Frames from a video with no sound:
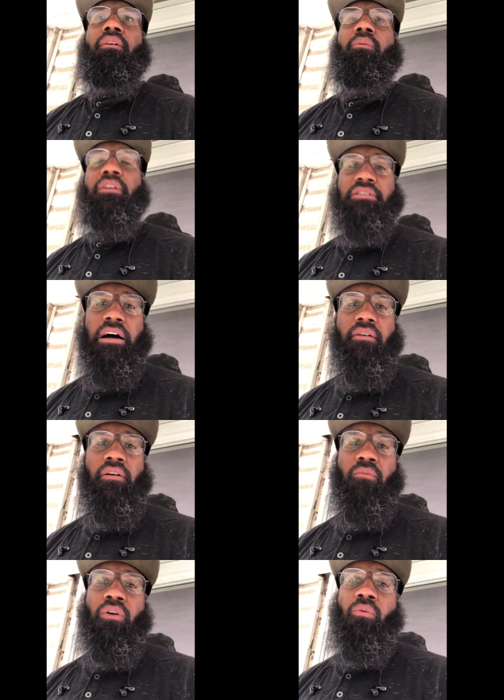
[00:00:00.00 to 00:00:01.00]
when the time
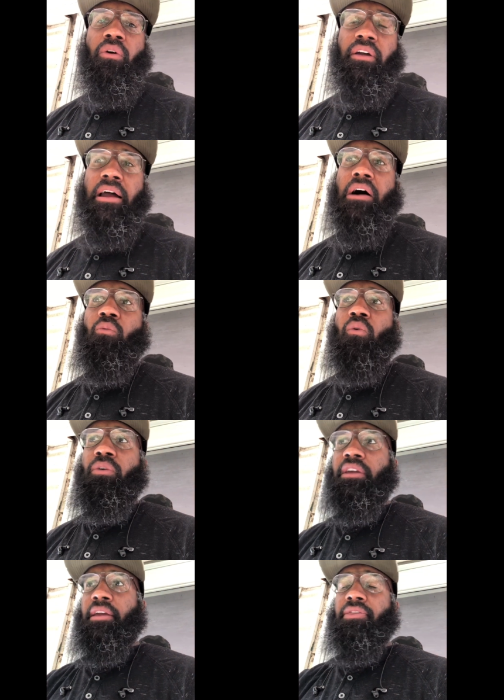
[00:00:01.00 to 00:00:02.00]
comes, we can work it out where
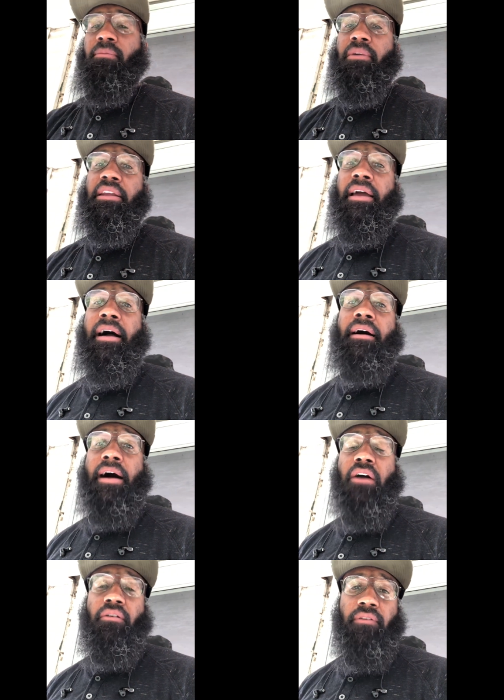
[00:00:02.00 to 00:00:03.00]
we can get the money
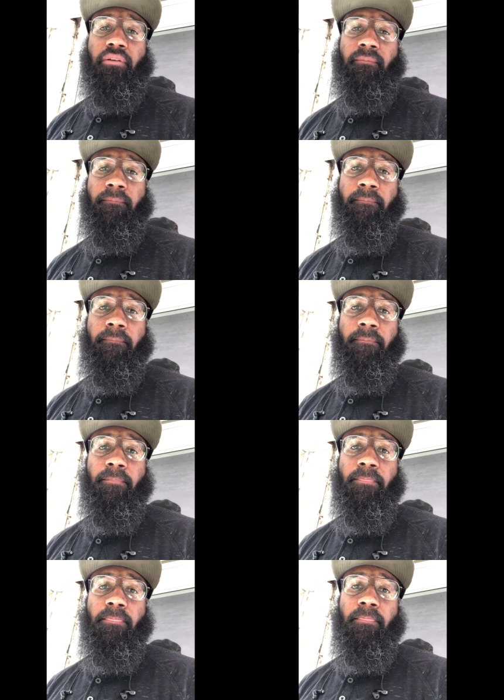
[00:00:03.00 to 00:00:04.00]
out of it,
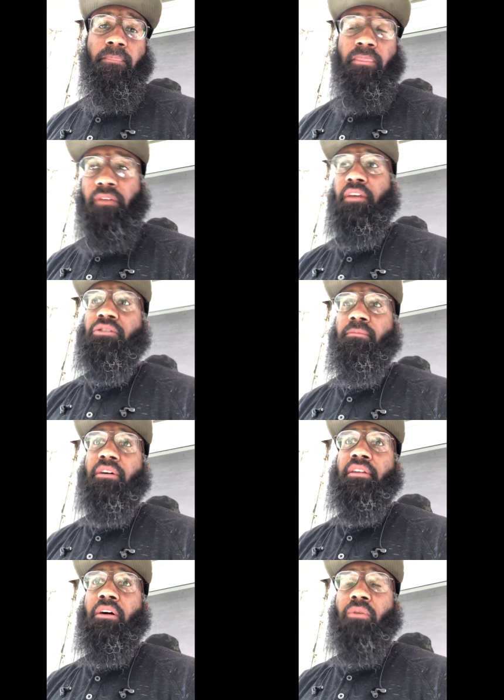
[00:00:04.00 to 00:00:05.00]
the initial
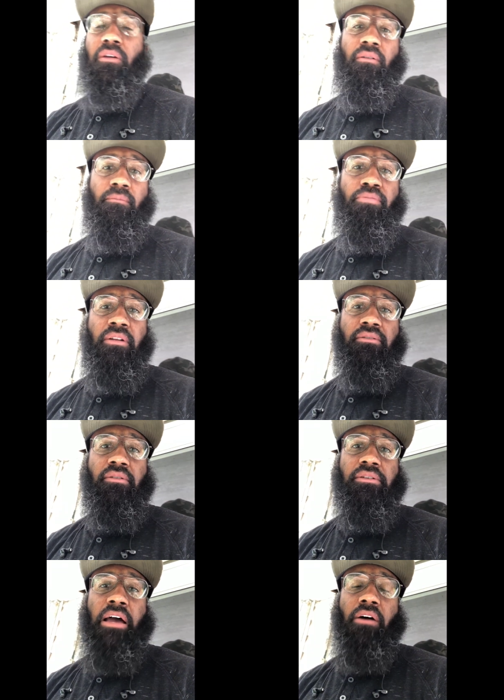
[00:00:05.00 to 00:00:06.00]
money that we put into
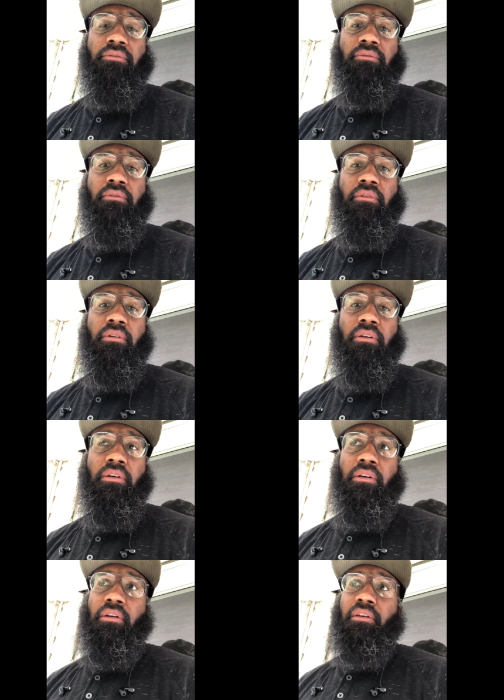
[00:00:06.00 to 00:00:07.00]
this house,
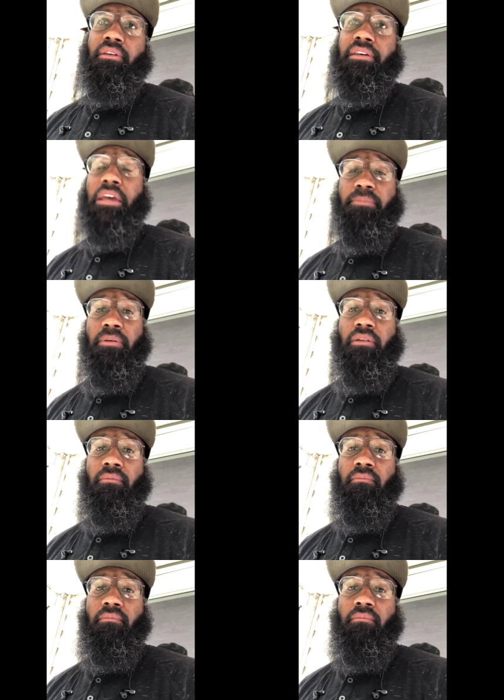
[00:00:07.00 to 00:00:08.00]
keep it,
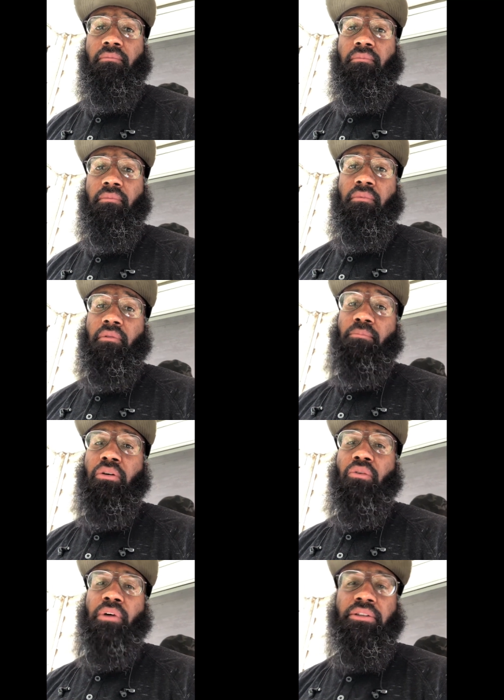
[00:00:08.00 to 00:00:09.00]
put
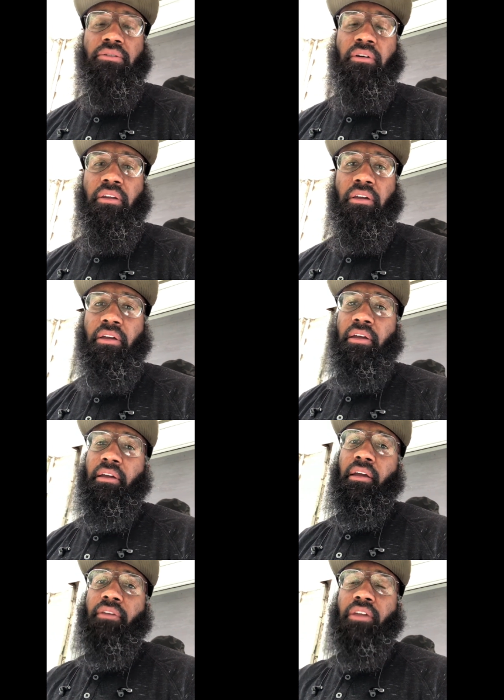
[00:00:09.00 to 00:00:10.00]
a renter in it,
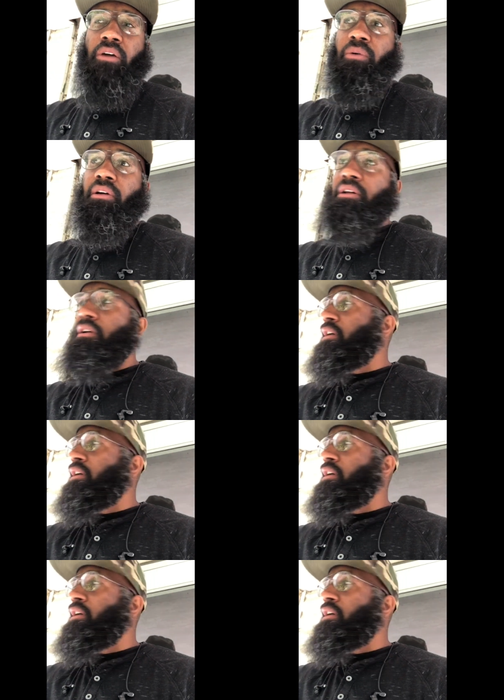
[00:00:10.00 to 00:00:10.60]
and then we can clear